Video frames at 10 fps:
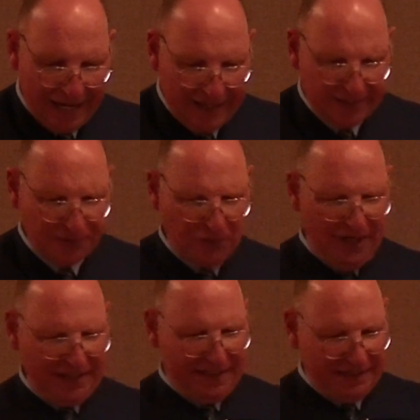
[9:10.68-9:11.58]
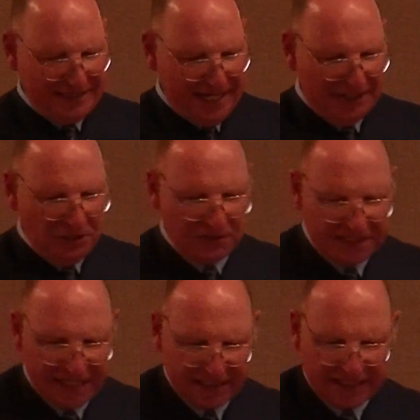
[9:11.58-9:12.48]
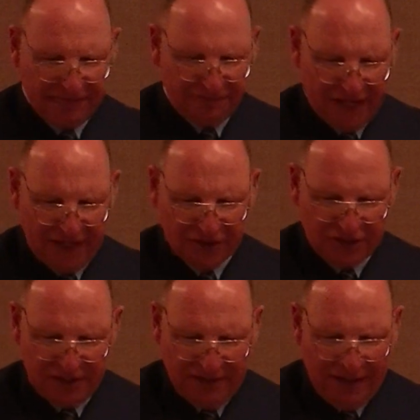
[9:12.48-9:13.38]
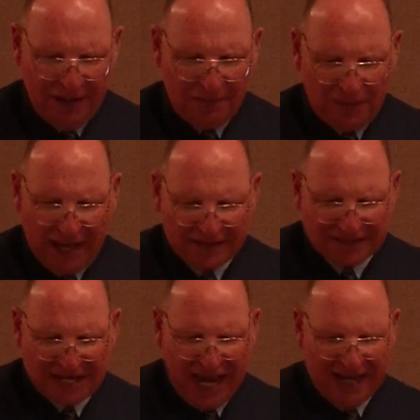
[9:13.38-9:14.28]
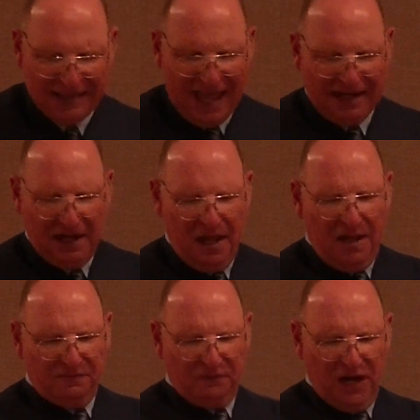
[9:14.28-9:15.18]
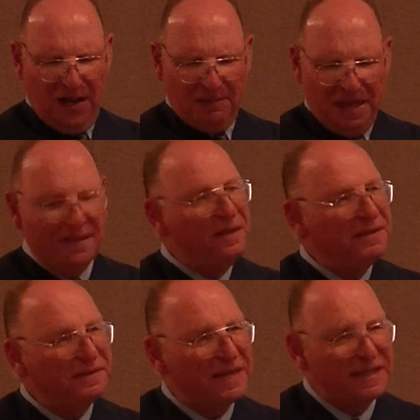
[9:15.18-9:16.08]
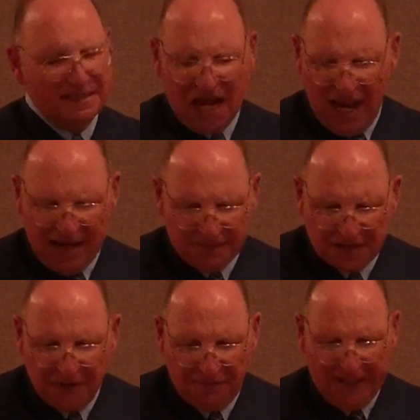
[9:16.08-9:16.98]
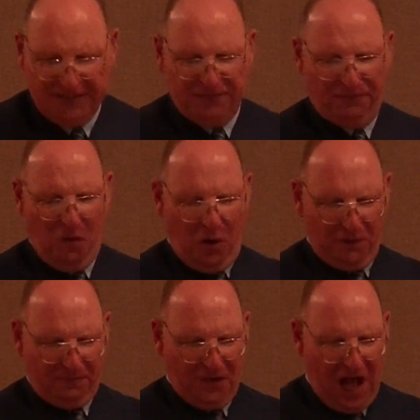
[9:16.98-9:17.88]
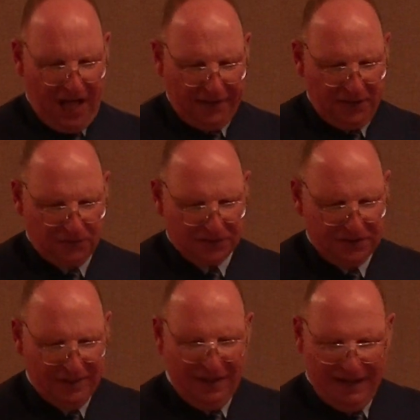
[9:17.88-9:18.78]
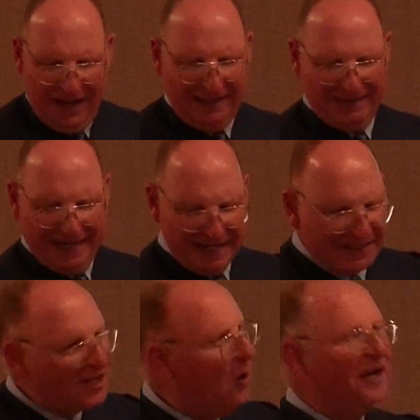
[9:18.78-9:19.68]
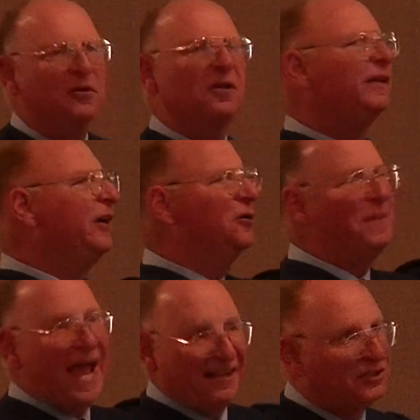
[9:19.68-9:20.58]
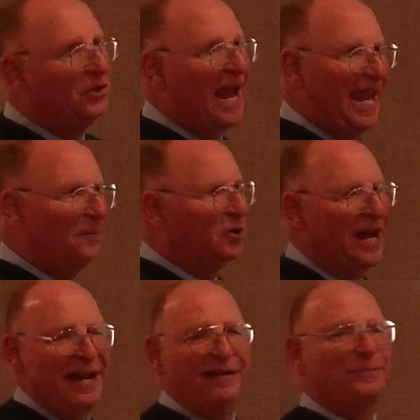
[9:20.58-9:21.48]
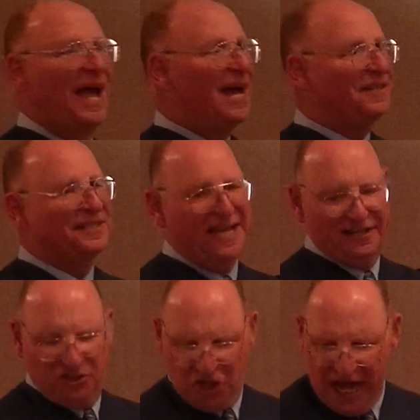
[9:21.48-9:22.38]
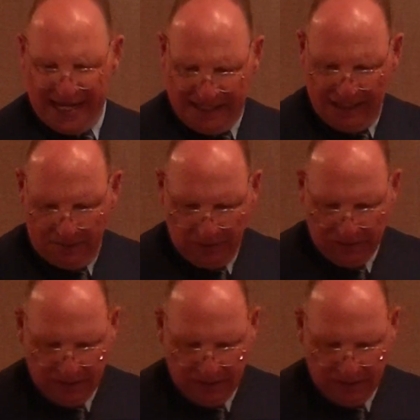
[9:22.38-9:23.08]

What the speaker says: Ezra continues his confession by saying that from the times of his forefathers, and he's going clear back to Abraham, Isaac, Jacob,